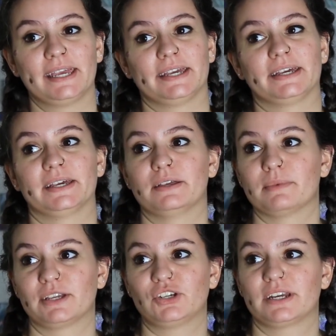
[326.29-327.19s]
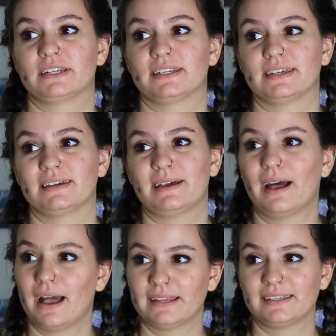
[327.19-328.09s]
I checked it,
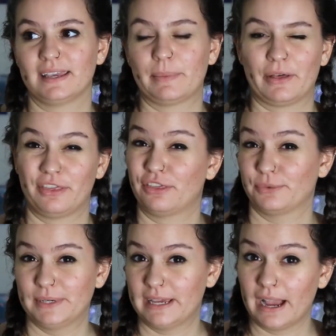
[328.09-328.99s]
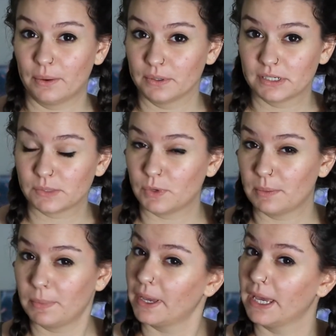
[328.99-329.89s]
I'd say about 3 hours
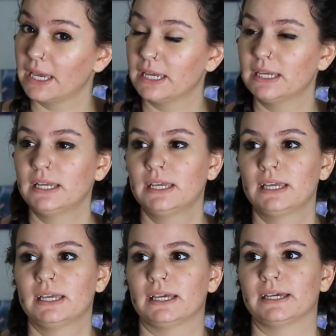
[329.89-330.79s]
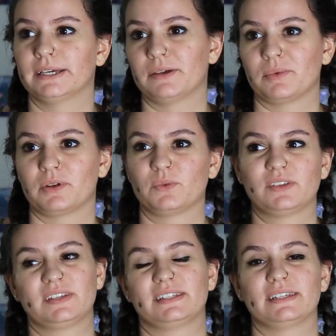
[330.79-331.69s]
went by, and it was
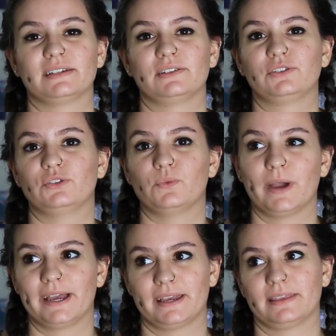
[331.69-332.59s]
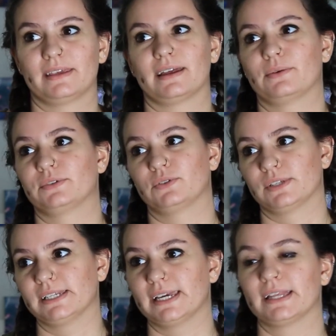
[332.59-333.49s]
still too wet, and then I was
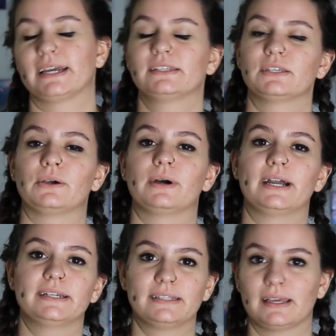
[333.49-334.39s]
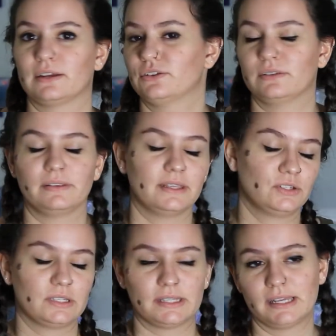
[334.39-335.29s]
losing daylight. So I decided, let's
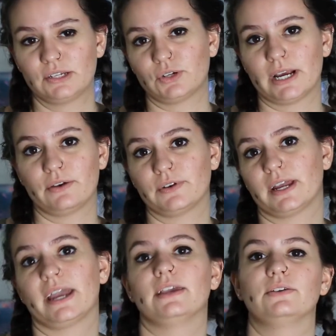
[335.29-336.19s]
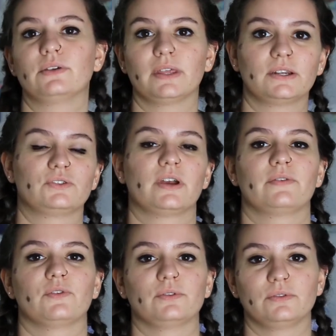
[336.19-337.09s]
just let it dry overnight. You can let it dry
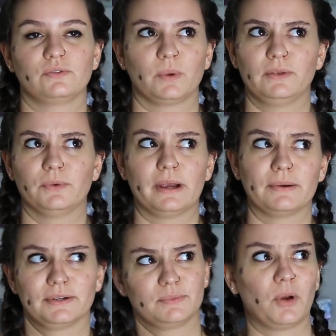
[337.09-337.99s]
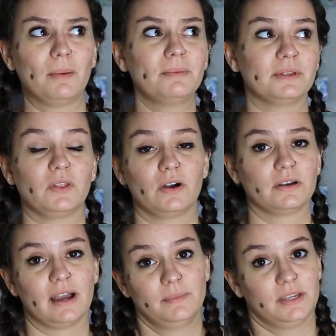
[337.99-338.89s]
for 24 hours, probably long.
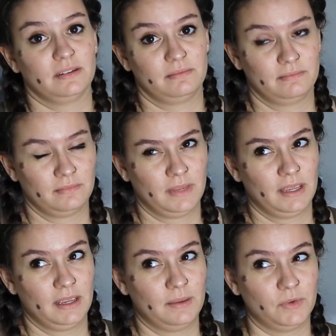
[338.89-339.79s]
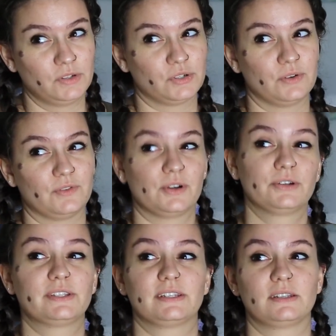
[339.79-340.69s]
I mean, I'm not sure if it
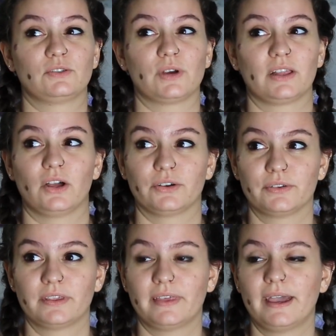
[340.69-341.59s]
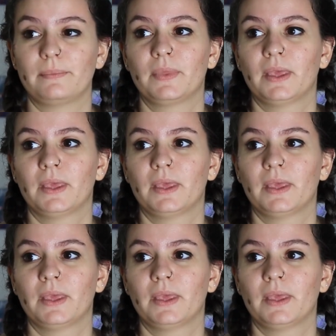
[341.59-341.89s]
hurts it to dry longer than that.